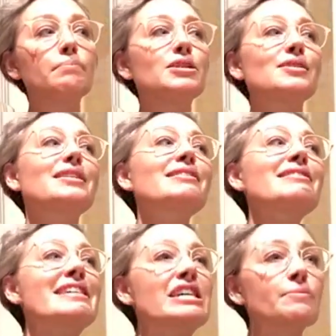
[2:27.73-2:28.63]
just a
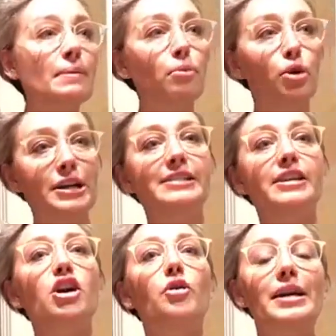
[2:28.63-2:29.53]
little bit more
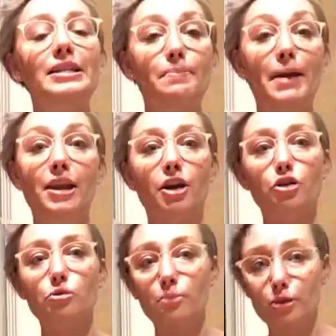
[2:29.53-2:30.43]
easygoing depending on
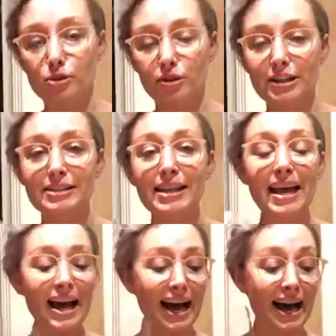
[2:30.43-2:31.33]
who the producer is.
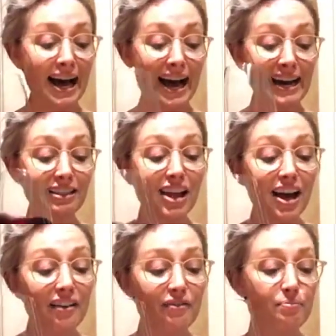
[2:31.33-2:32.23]
I
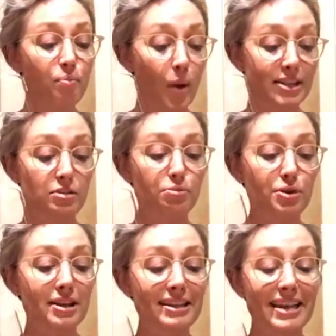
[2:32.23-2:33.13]
love wines from
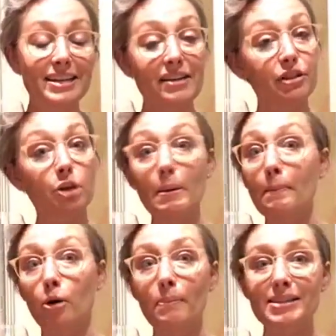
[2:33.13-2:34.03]
Brie. They tend to have a little bit
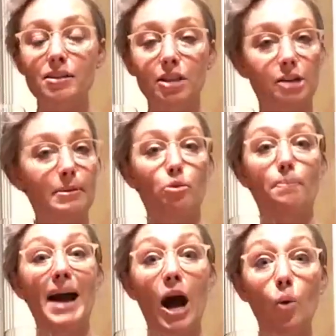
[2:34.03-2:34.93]
more muscle, a little bit more
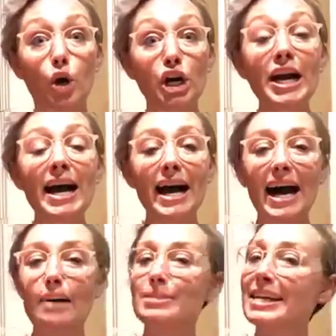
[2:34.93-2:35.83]
power,
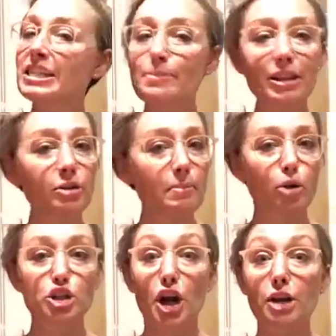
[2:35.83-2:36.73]
tend to be a little bit more
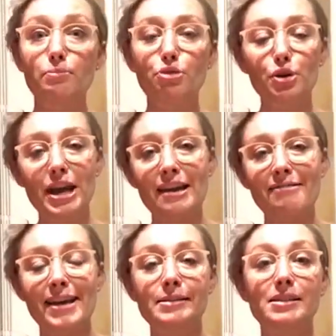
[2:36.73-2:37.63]
dark and brooding
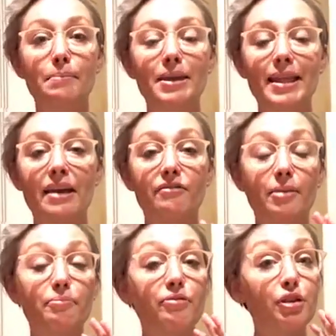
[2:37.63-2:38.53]
than something like
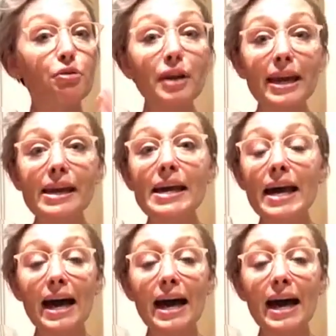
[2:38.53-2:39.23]
from Fleury.